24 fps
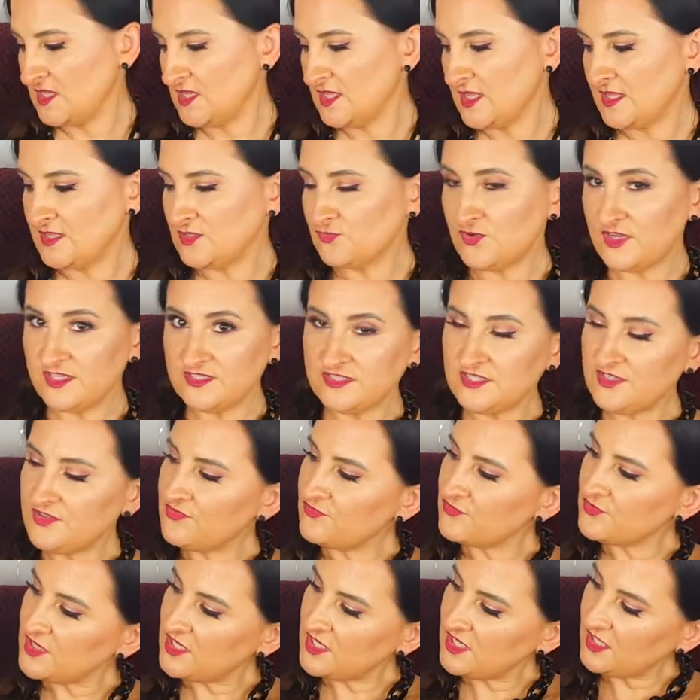
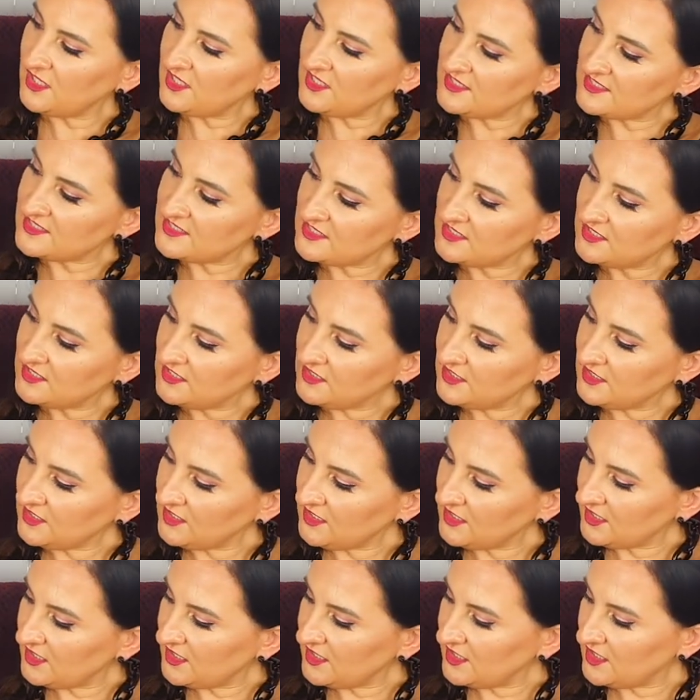23 is
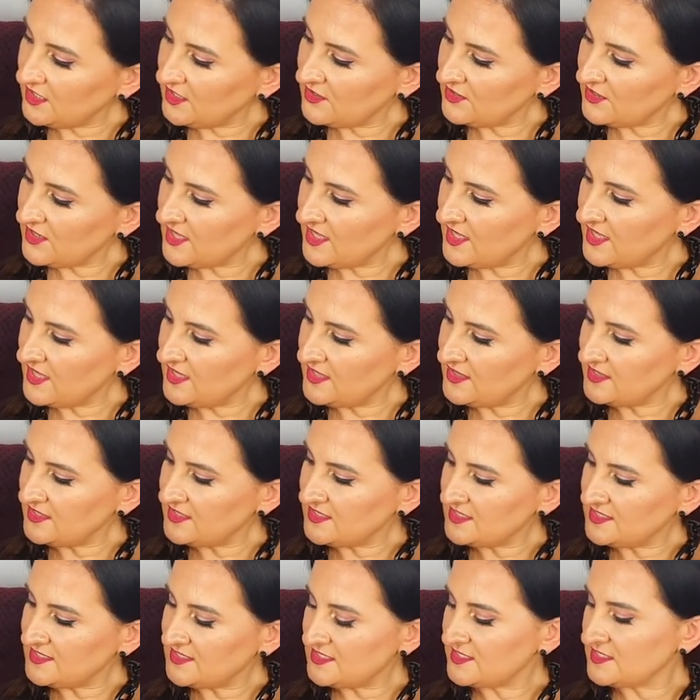here, and
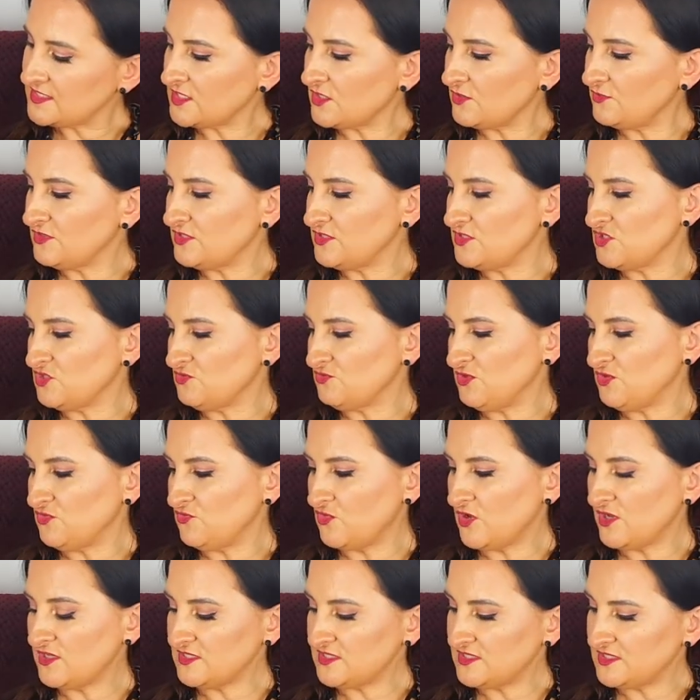this is going to be
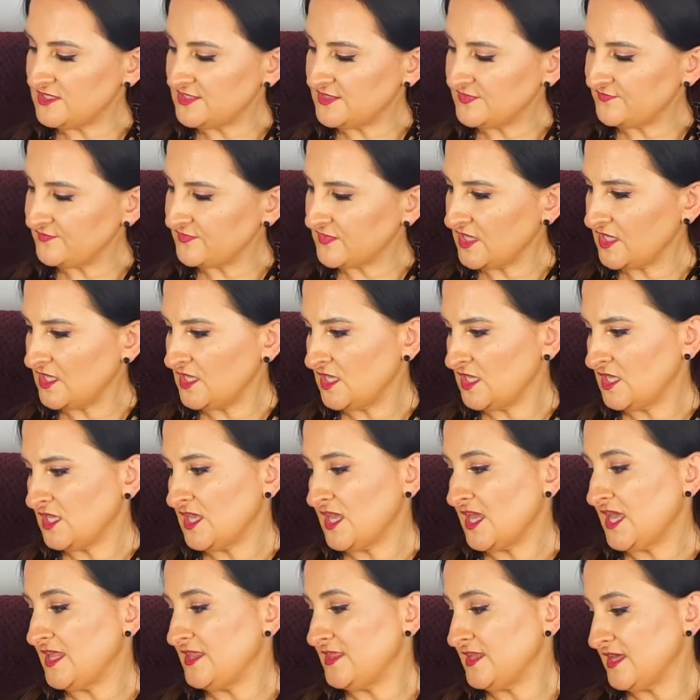what?
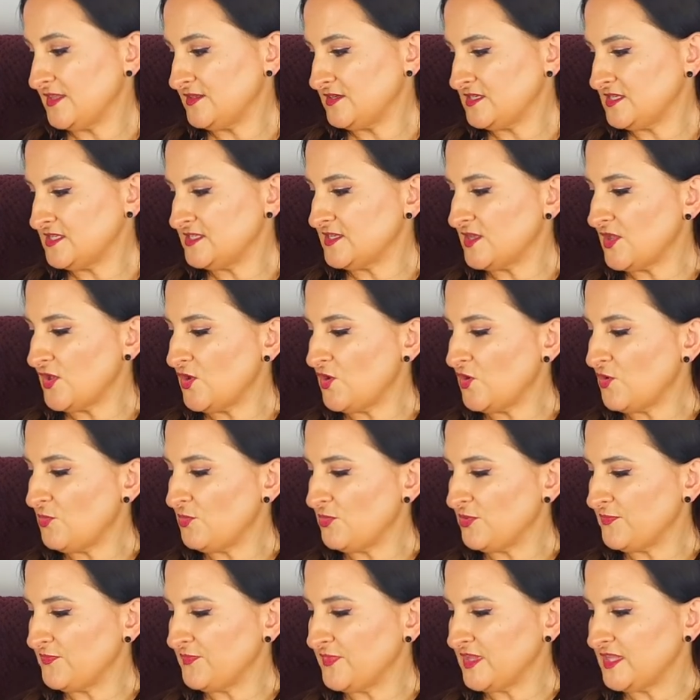Another soap.
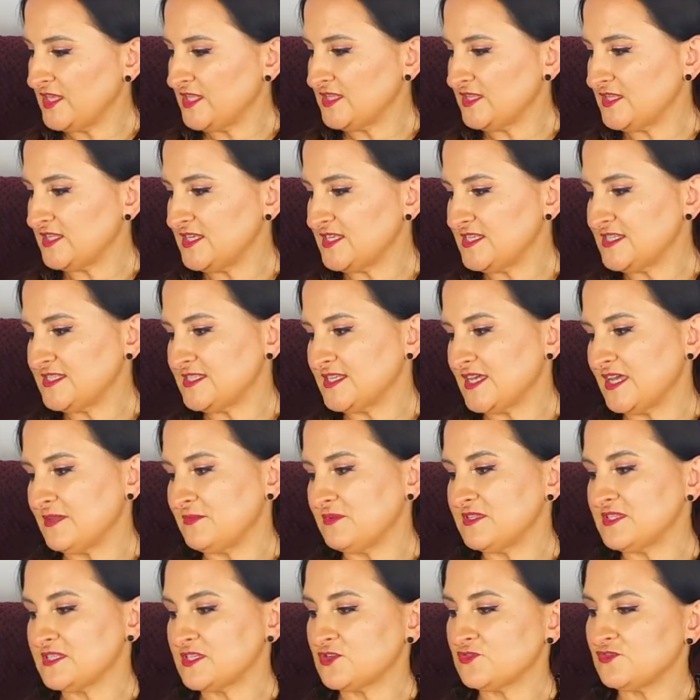This time
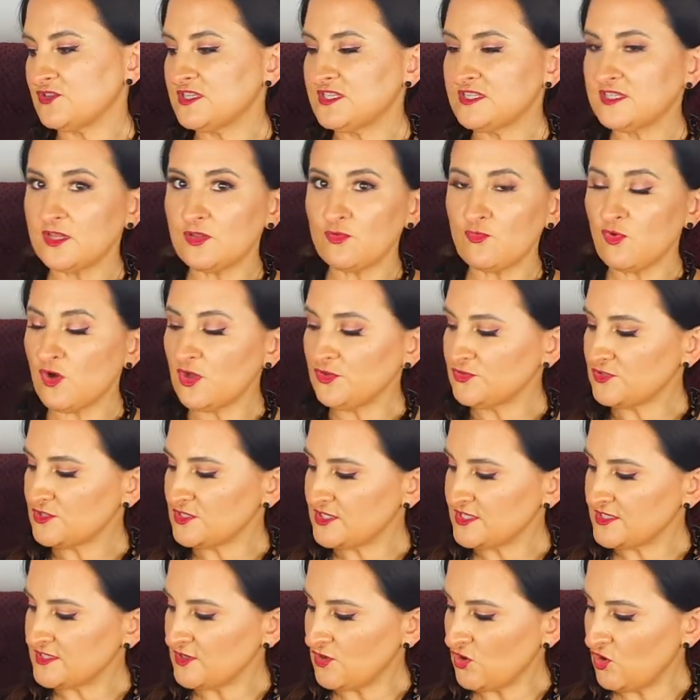it's Crystal Water
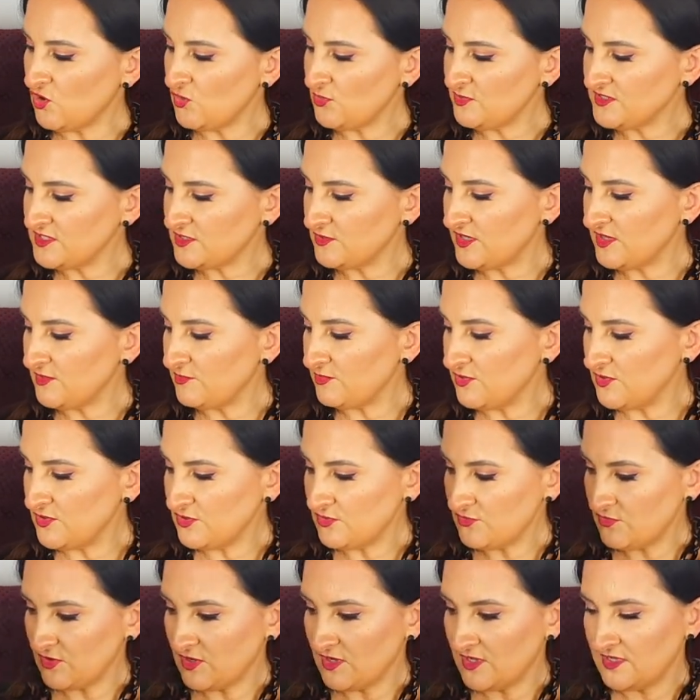soap, so a blue
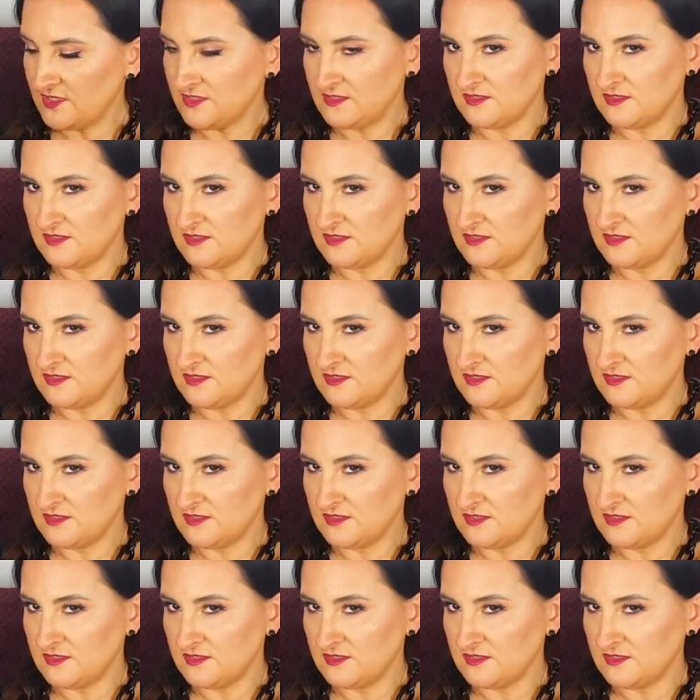one.